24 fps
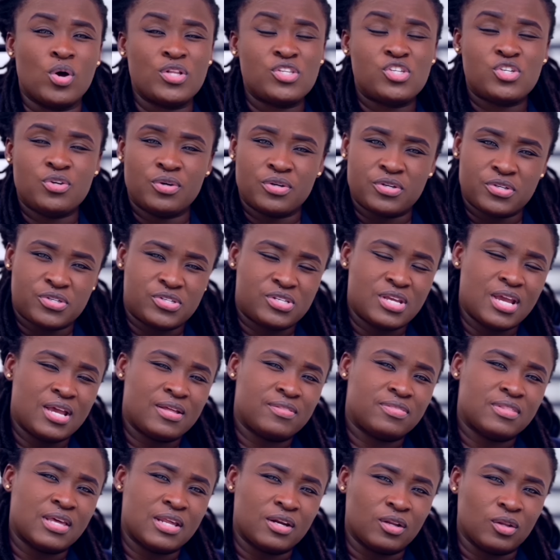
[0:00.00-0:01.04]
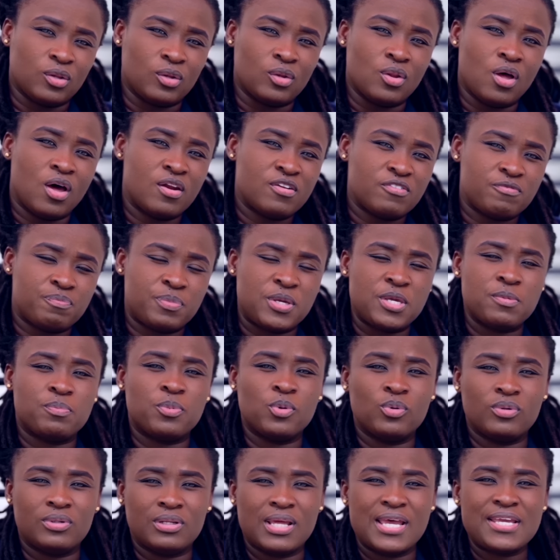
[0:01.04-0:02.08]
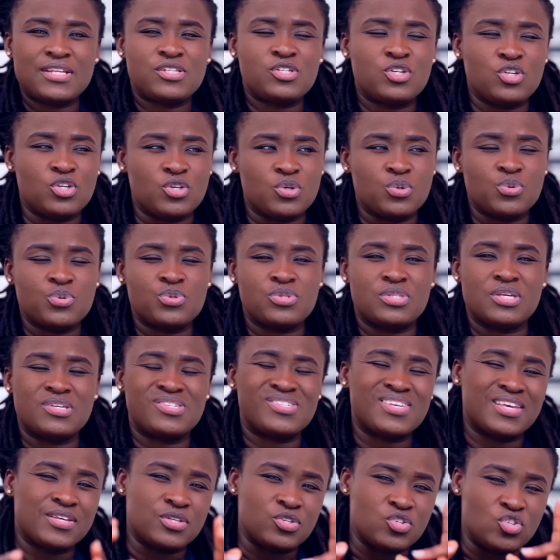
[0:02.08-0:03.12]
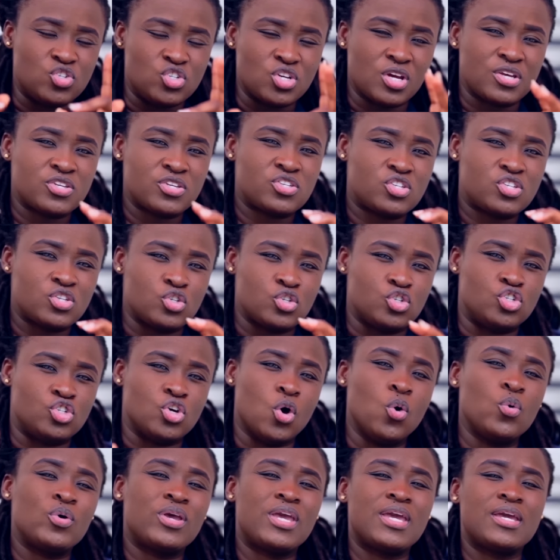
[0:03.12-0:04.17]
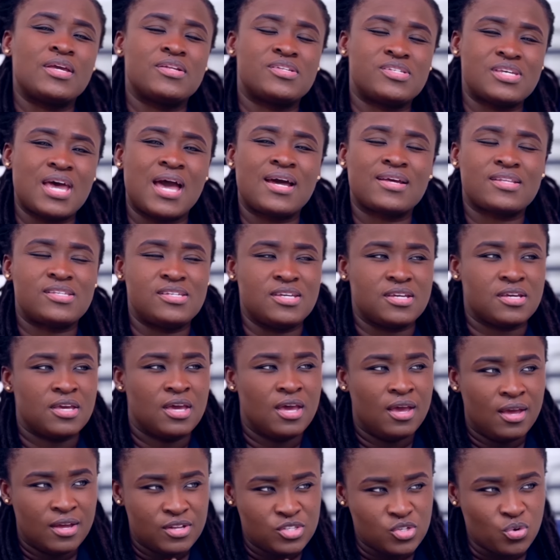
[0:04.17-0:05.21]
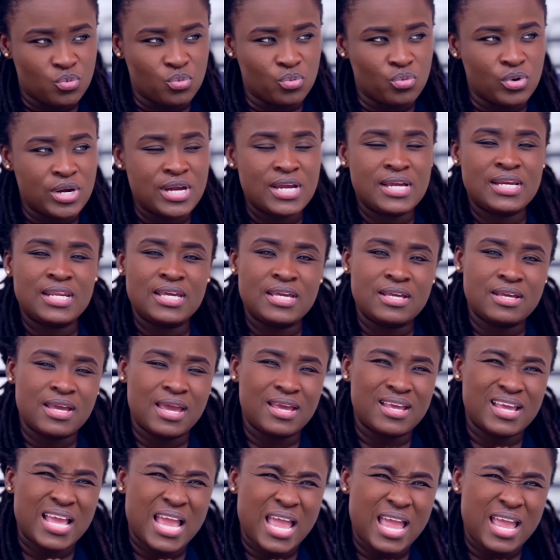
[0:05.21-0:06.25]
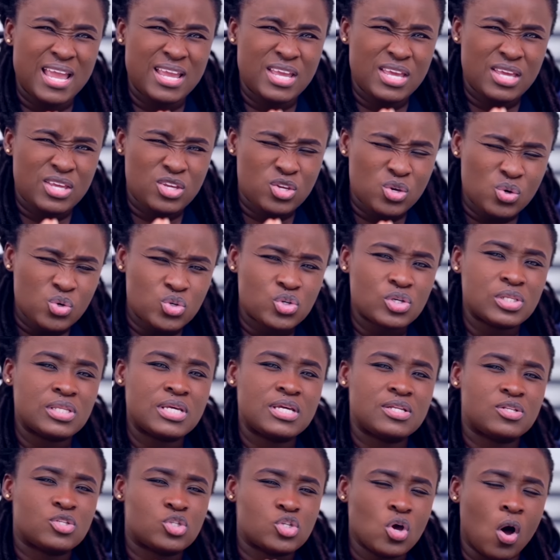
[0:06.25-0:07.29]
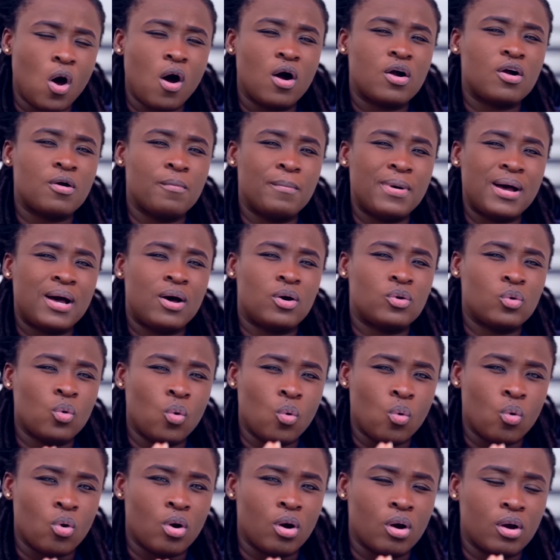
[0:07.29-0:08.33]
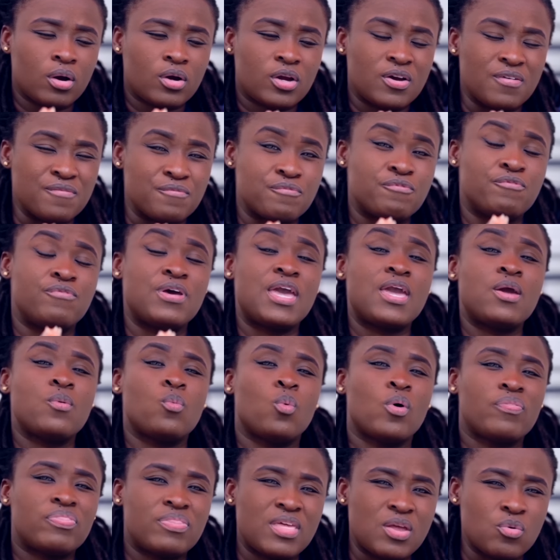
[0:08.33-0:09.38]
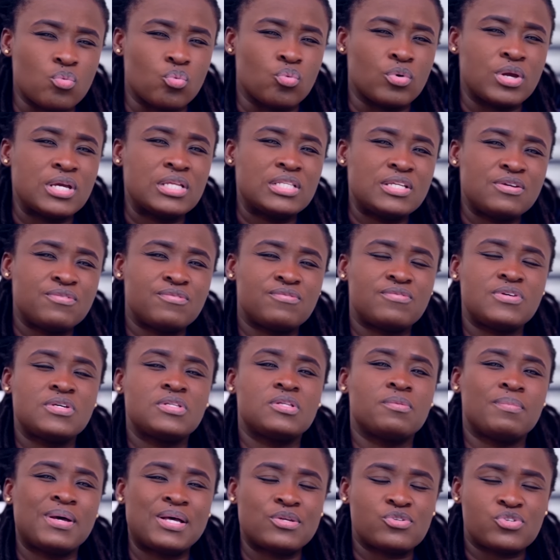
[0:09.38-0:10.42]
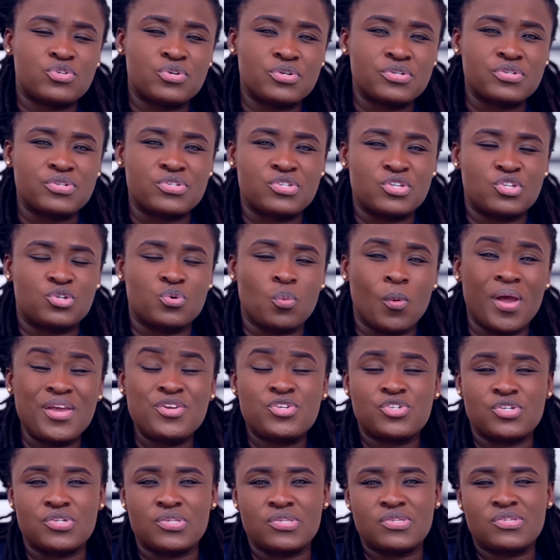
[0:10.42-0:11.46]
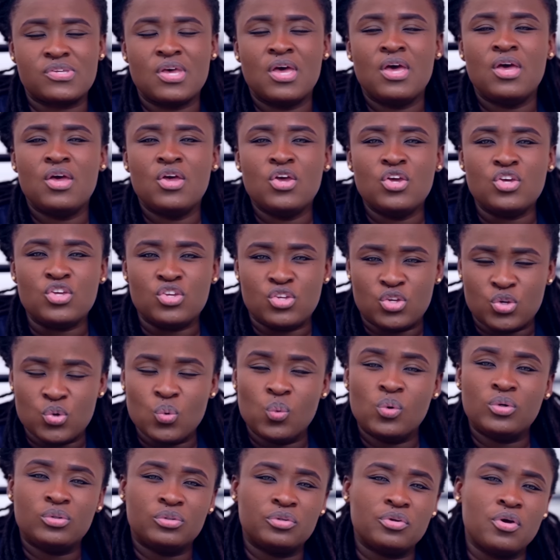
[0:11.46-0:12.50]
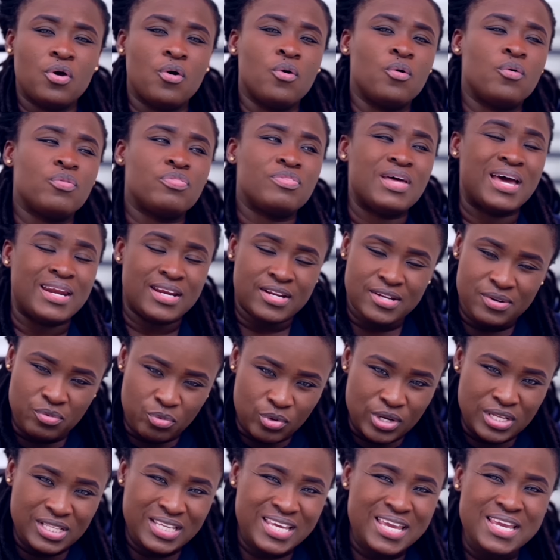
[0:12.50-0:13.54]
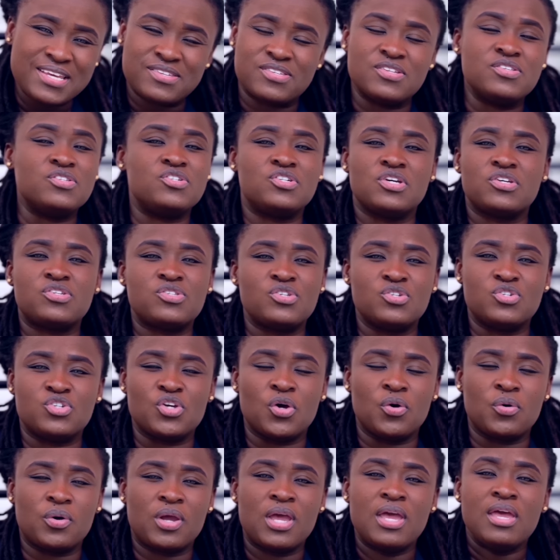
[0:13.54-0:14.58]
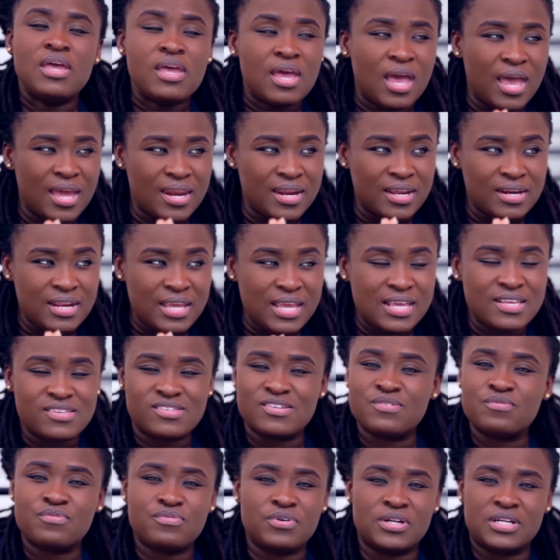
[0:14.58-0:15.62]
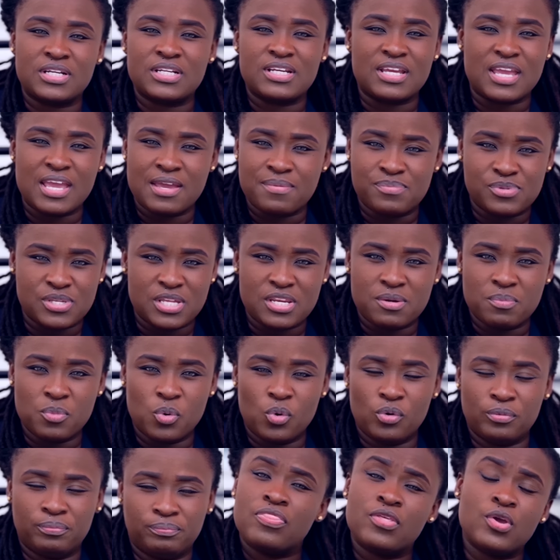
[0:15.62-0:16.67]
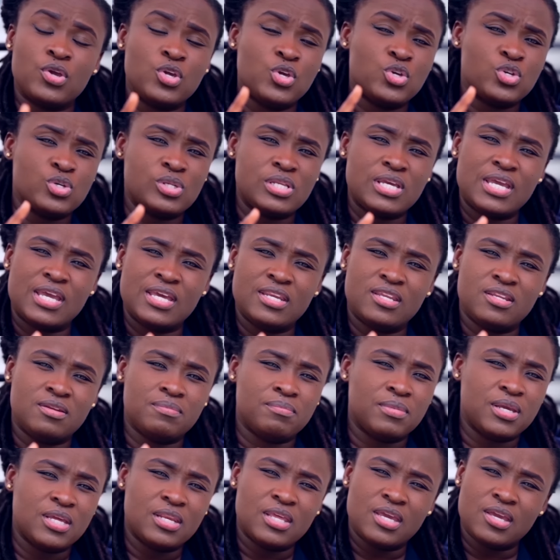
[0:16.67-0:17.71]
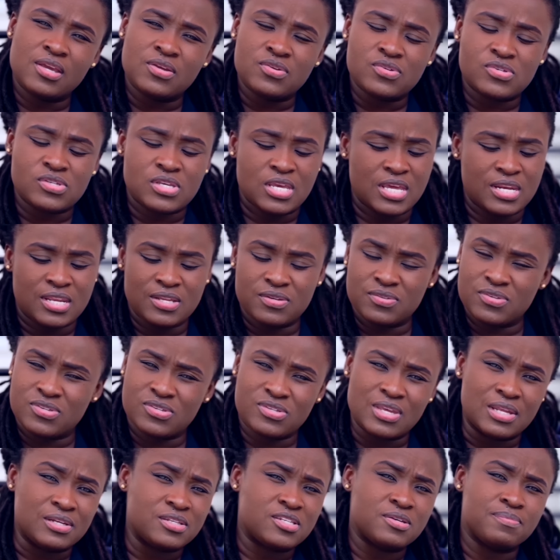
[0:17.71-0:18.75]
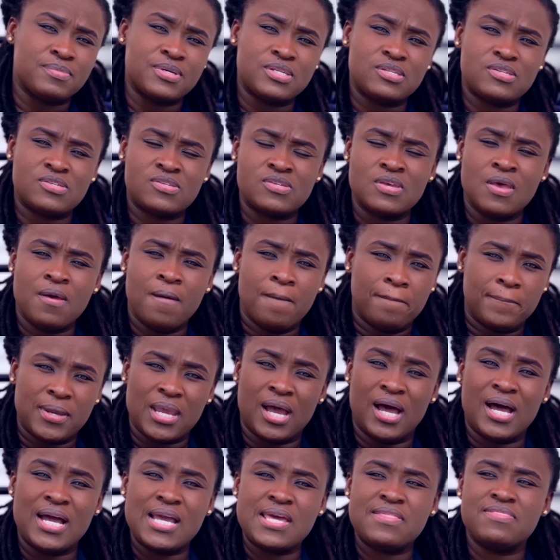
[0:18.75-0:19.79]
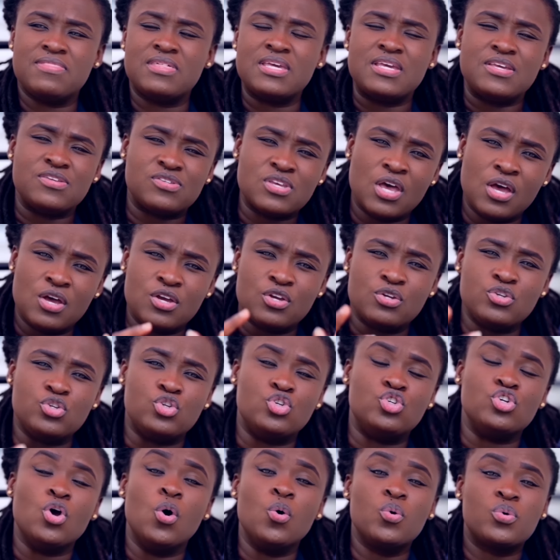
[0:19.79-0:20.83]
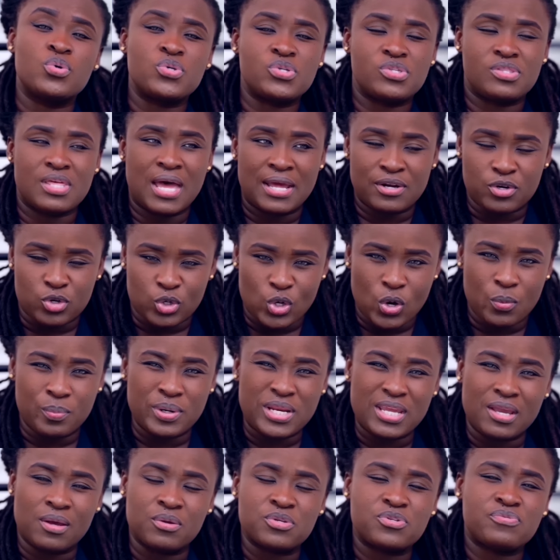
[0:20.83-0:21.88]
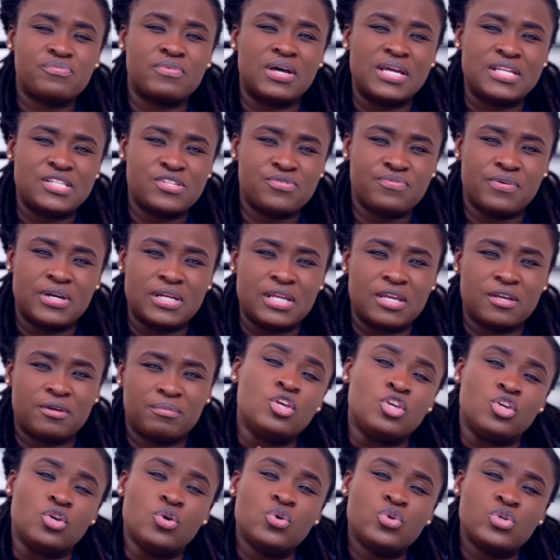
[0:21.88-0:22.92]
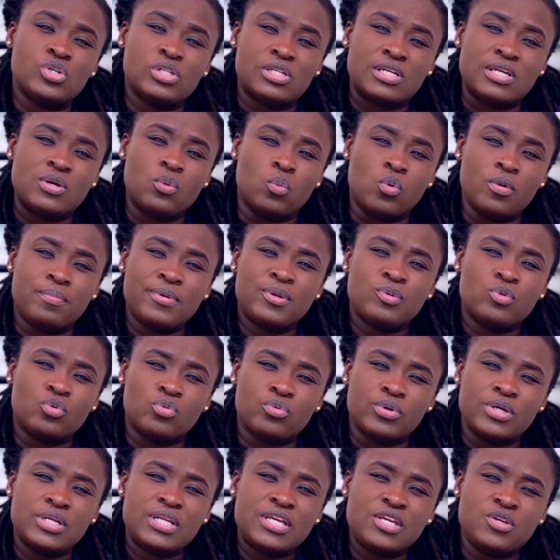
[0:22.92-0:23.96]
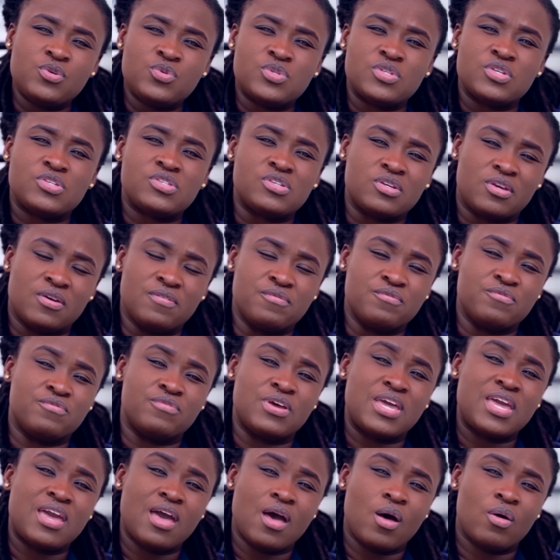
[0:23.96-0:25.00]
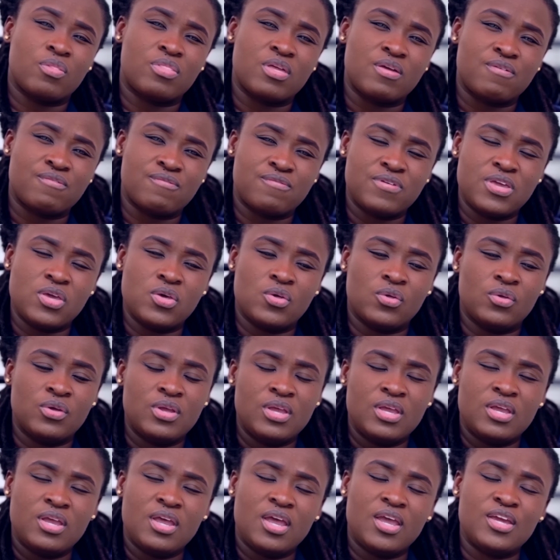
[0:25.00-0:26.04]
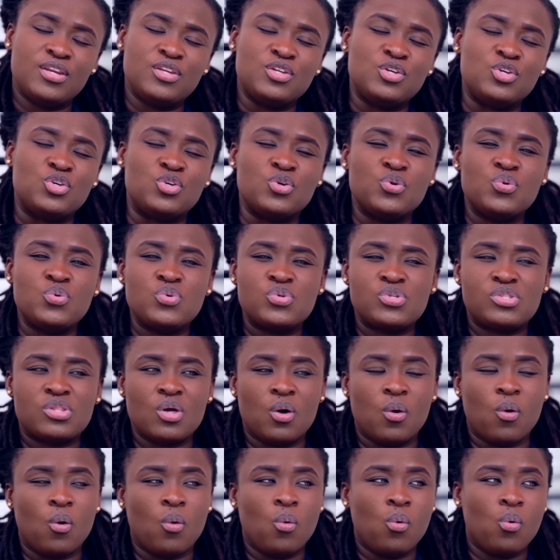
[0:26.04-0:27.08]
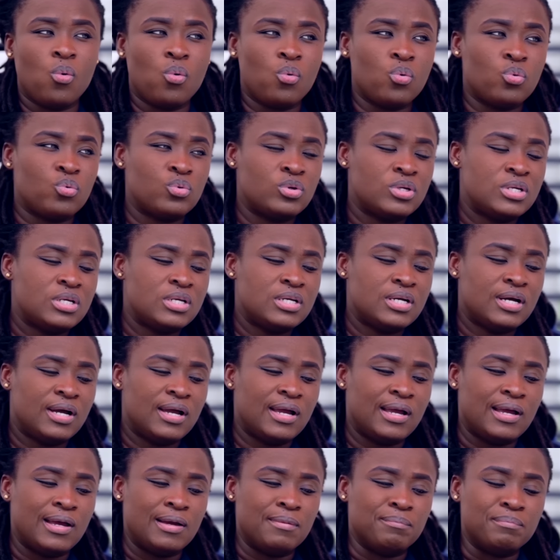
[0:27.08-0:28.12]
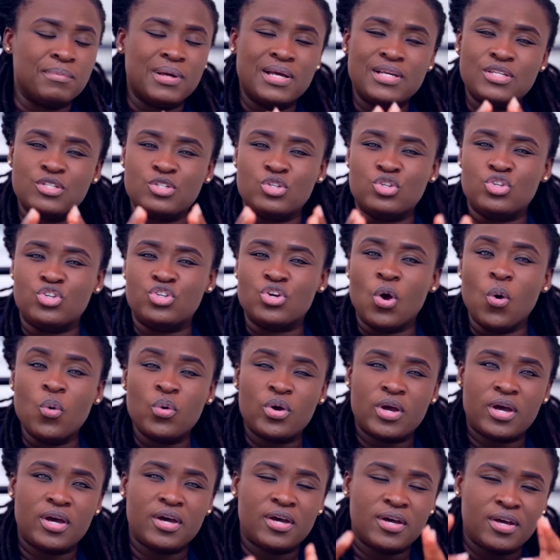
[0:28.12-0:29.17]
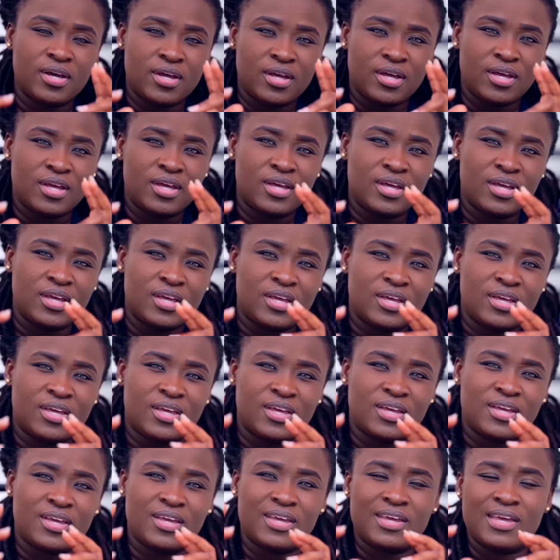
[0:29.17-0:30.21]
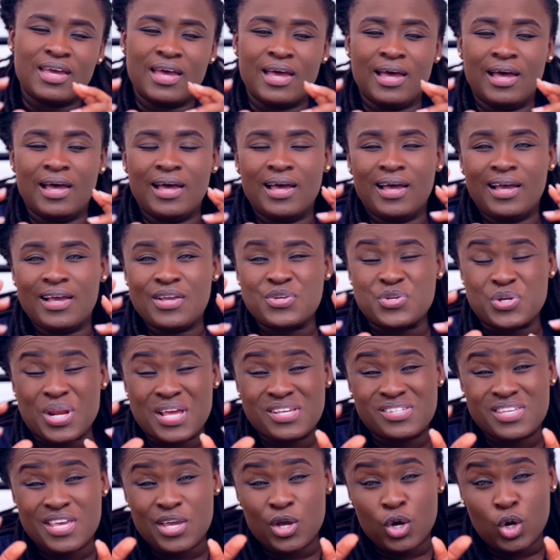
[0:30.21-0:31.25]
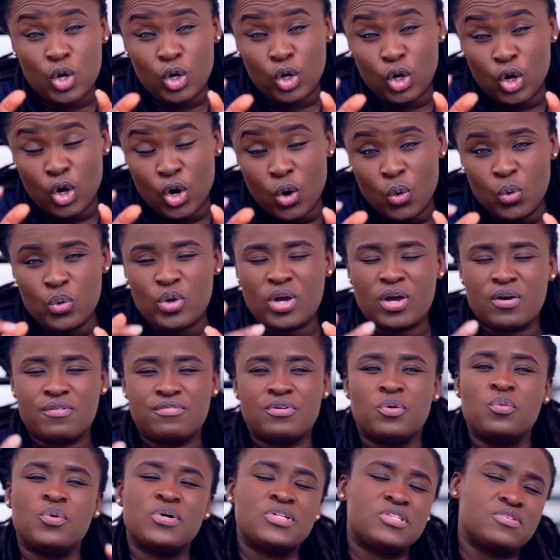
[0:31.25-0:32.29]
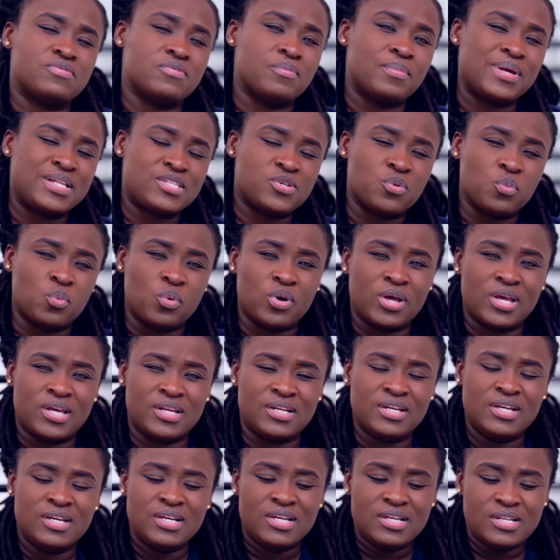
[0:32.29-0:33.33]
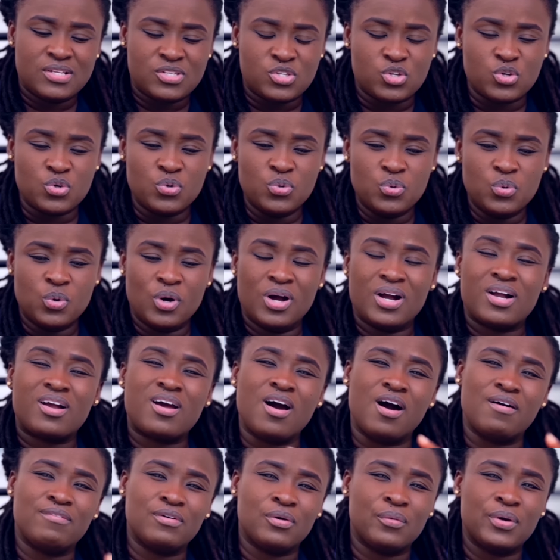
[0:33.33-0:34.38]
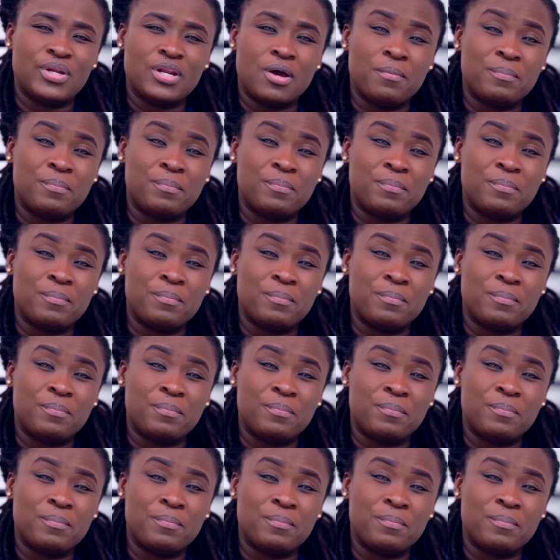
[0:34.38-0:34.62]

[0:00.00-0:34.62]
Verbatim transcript: Once you understand that a lot of people like to use this just joking tactic to really usually talk about or convey what they really feel about certain situations, you will know that it really isn't just a joke and it isn't fun and games anymore. There are usually hidden meanings, hidden sentiments behind these jokes that nobody else finds funny. Usually, women will really use this to convey how they feel and use the whole um, joke uh, should I say, cloak, for want of a better word, to cover it